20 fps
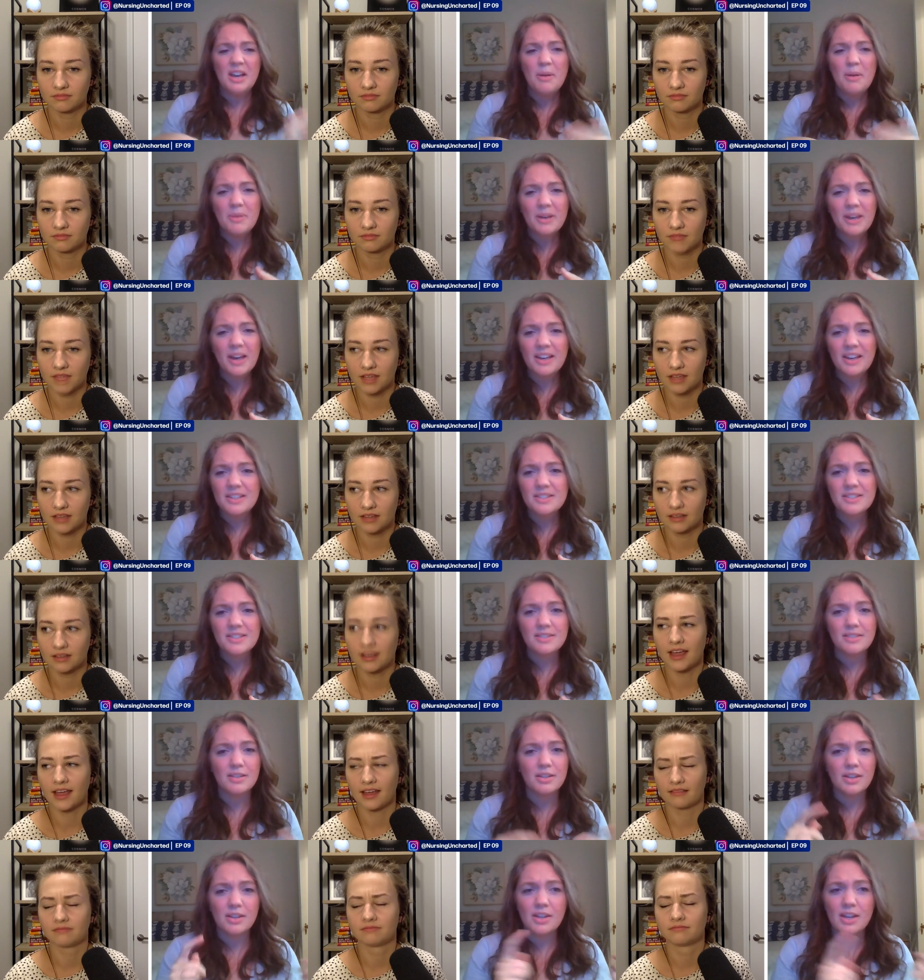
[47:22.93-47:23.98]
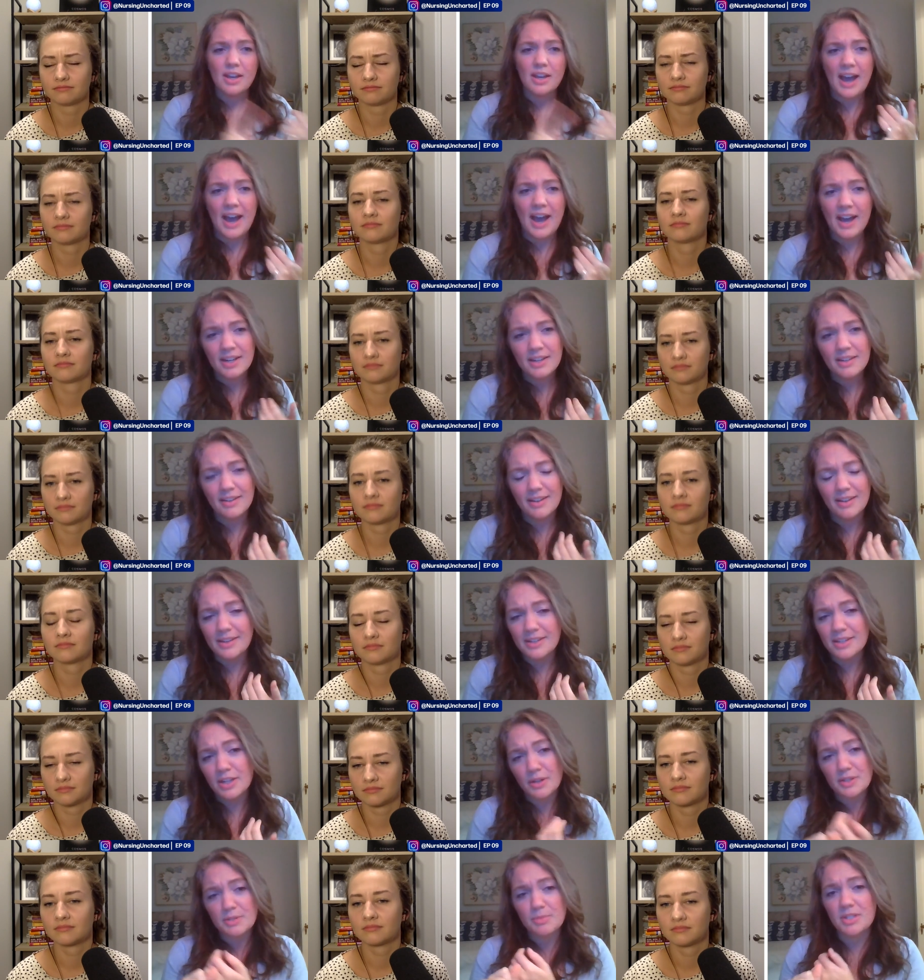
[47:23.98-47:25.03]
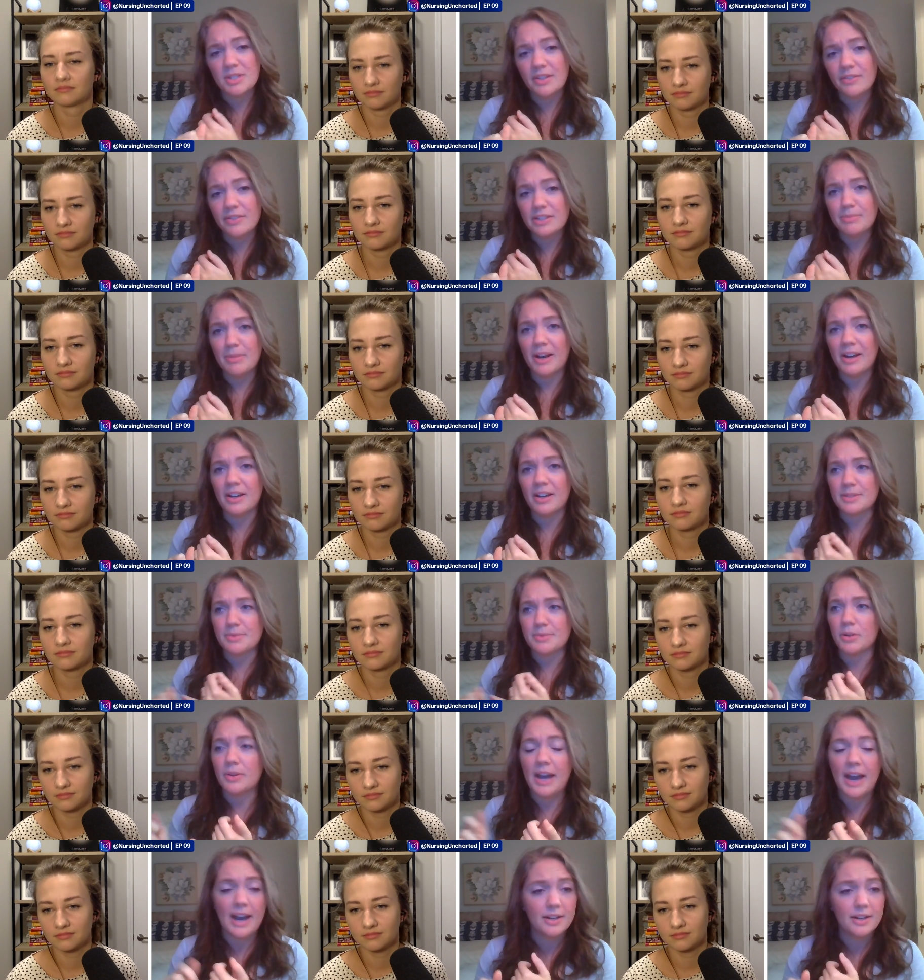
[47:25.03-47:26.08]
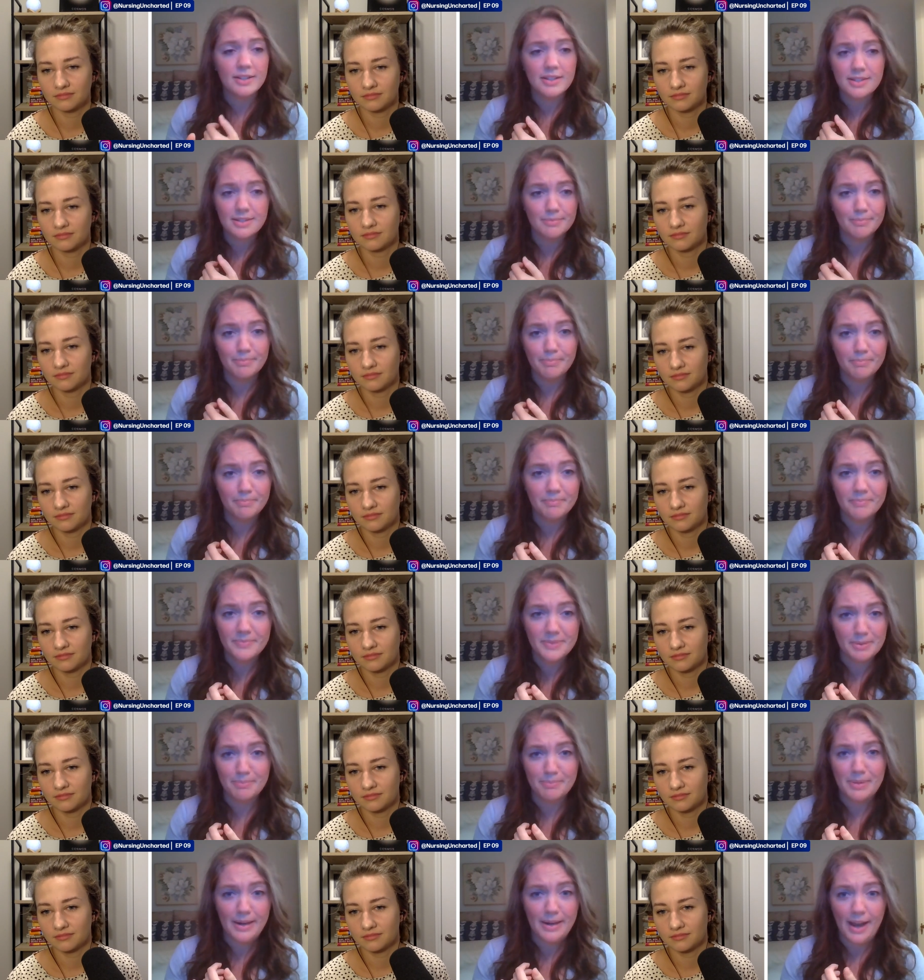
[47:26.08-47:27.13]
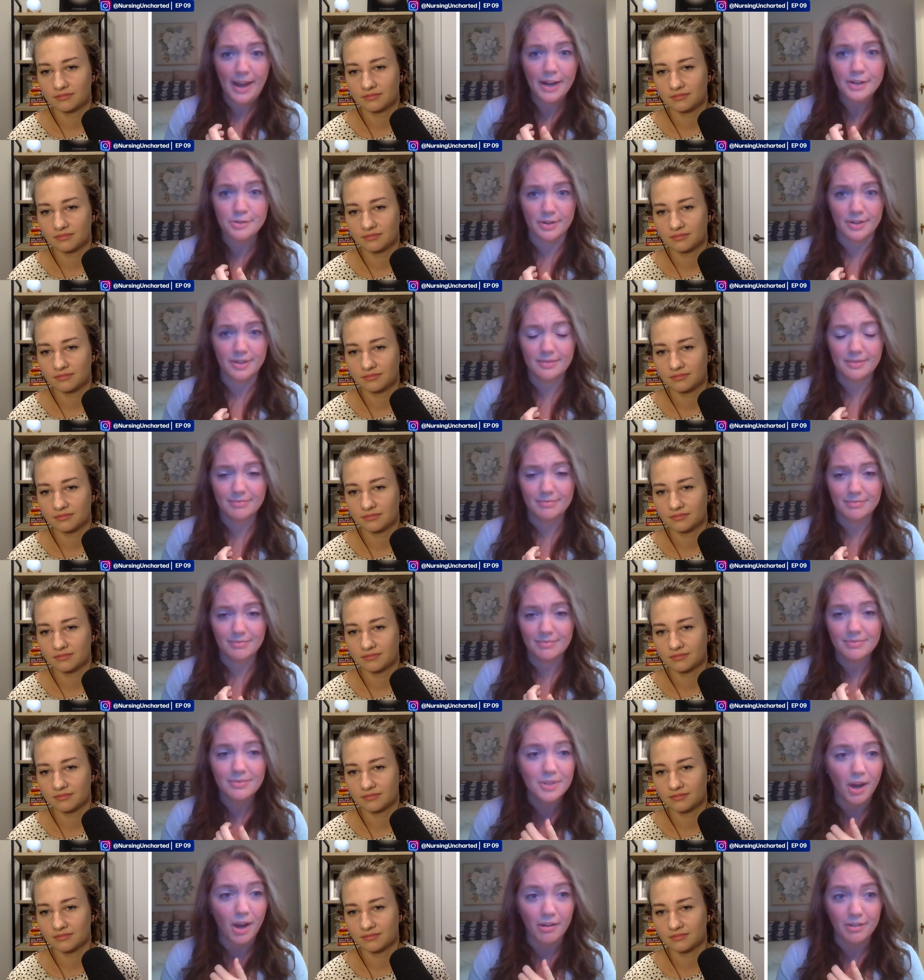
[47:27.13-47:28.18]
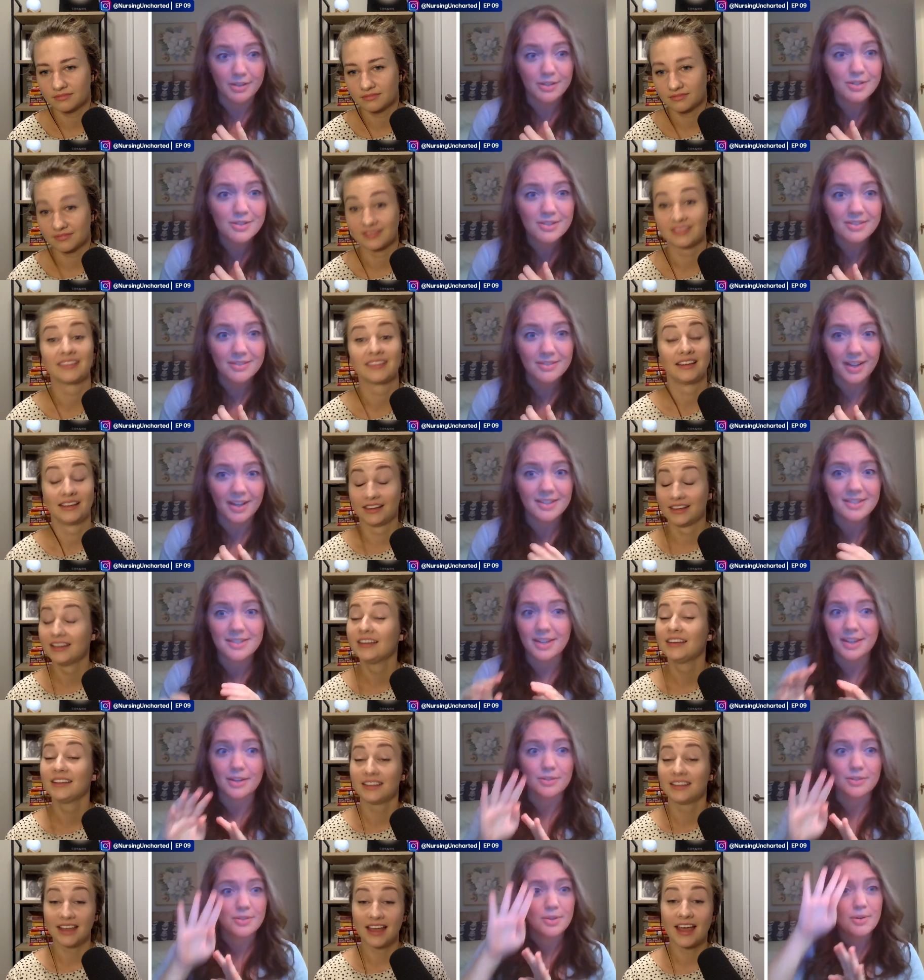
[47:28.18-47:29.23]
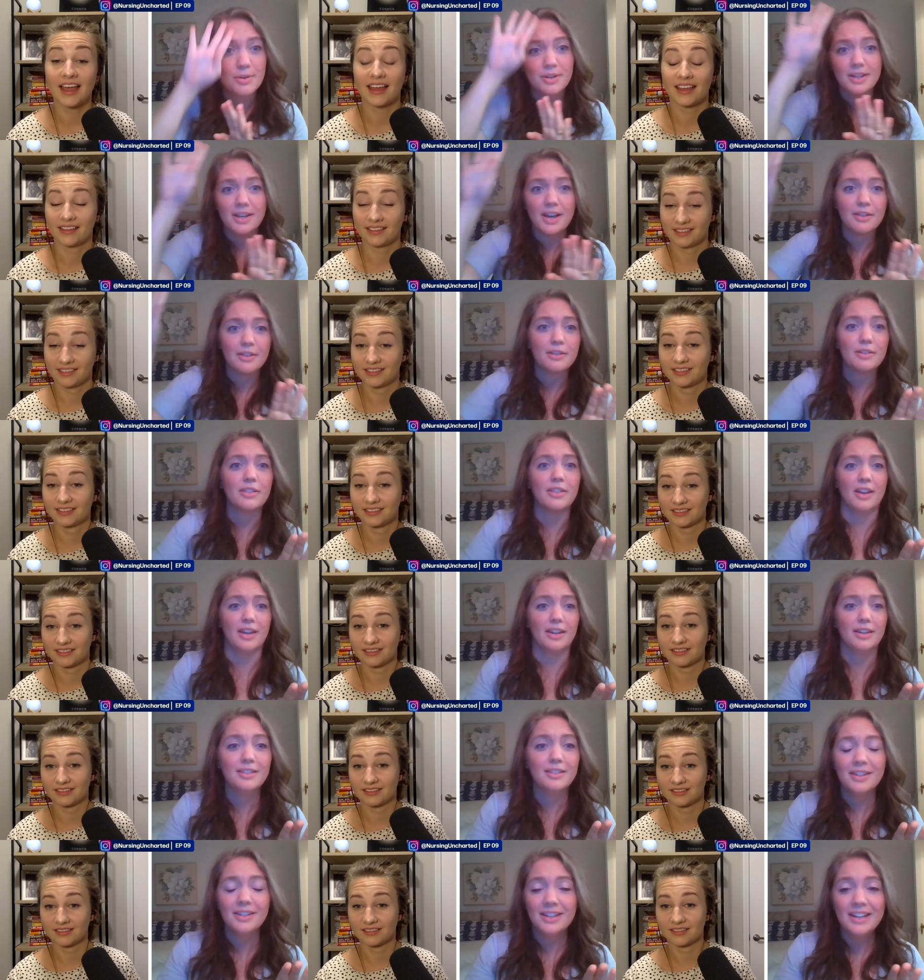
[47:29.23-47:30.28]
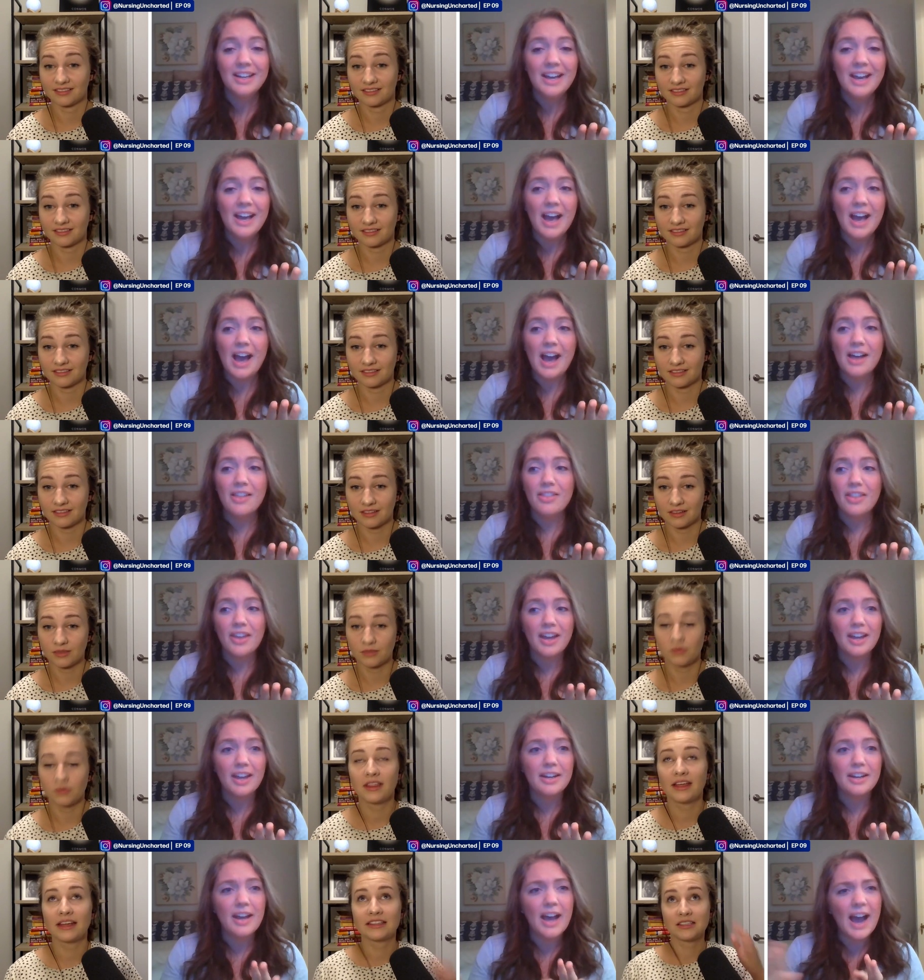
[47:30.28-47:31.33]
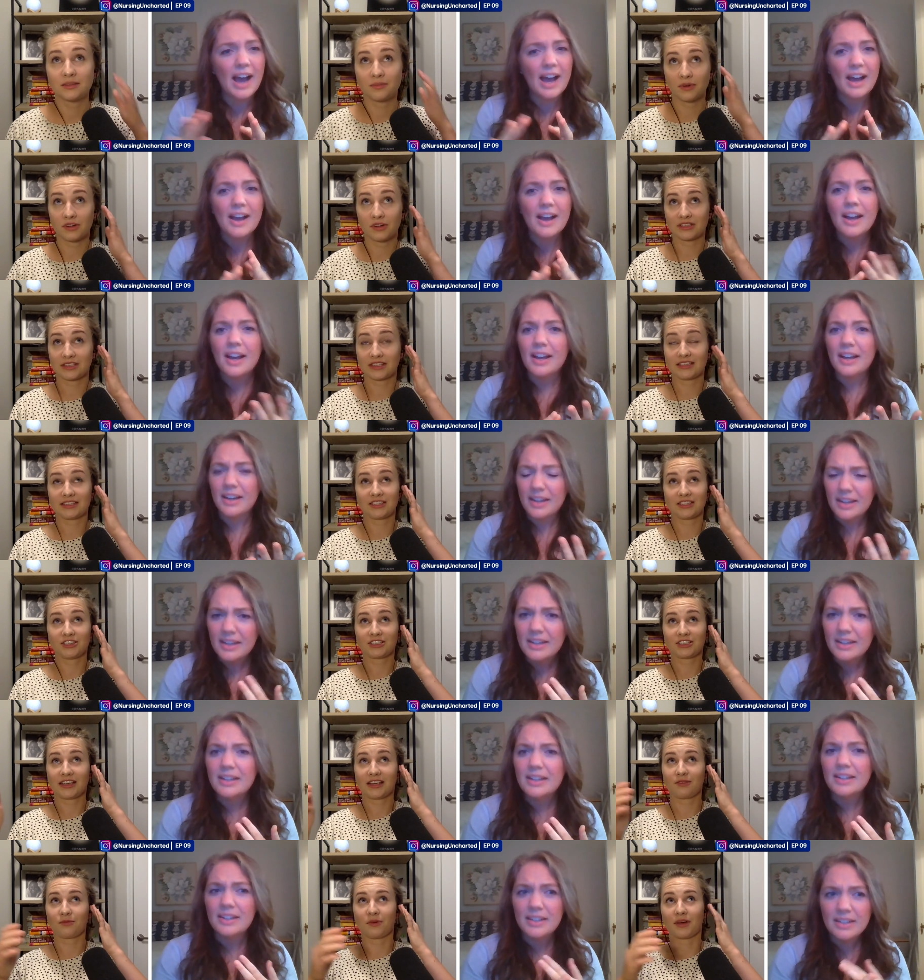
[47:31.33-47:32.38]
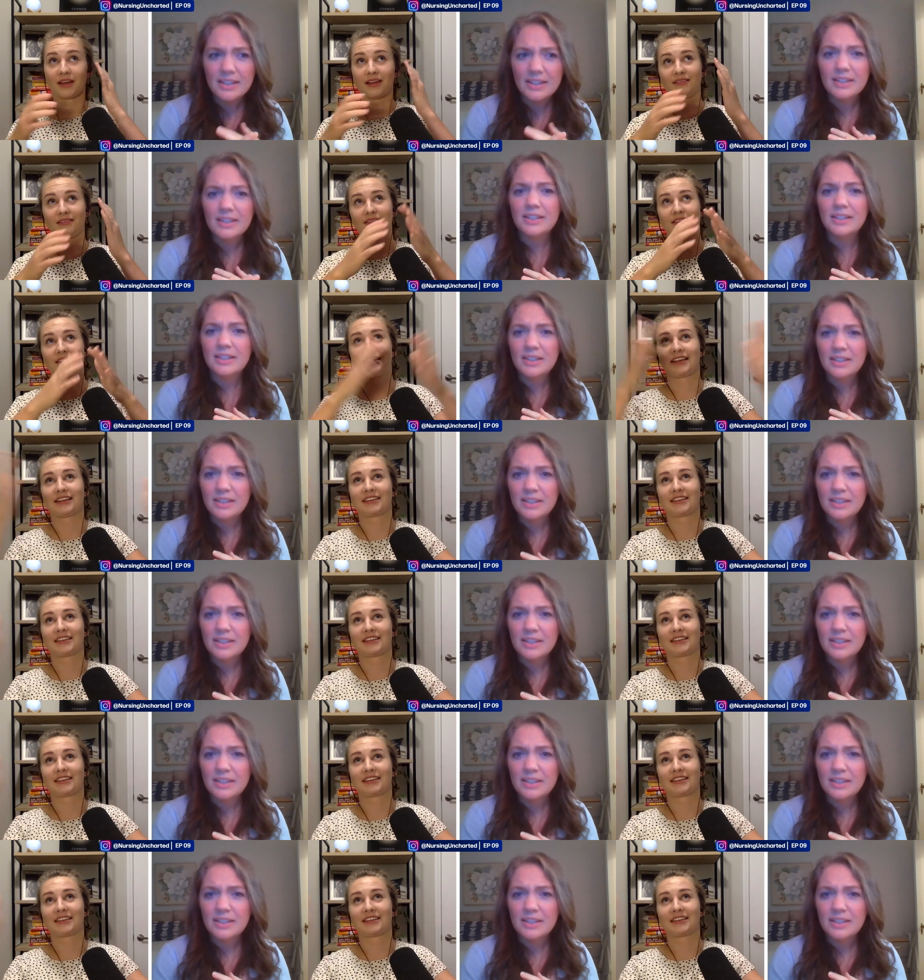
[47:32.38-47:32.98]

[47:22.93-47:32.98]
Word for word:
Speaker 1: because add, you know, specific to my hospital, add in some pediatric knowledge. That's
Speaker 2: like a totally other thing. And then, well, that's supposed, because there's like